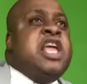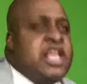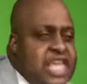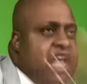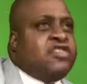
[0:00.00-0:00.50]

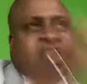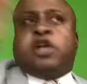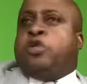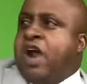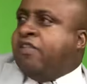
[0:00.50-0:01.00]
Yes, the
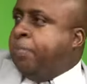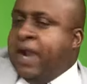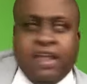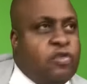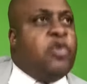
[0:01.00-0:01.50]
crushed
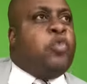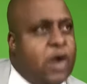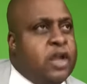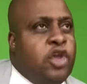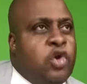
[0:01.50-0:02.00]
place was
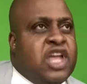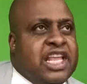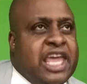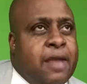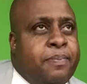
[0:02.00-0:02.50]
where you could
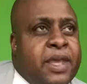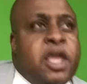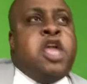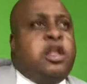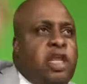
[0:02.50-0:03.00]
get me.
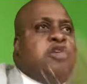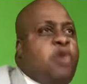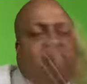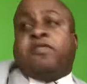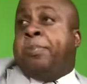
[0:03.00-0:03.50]
The
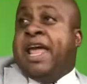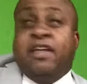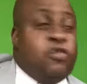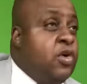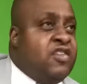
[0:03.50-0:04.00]
crushed
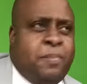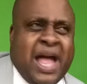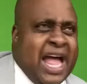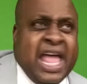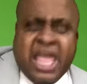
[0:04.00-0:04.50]
place was
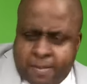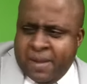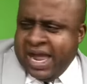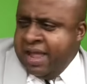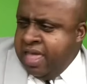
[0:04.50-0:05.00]
my
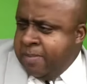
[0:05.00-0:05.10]
email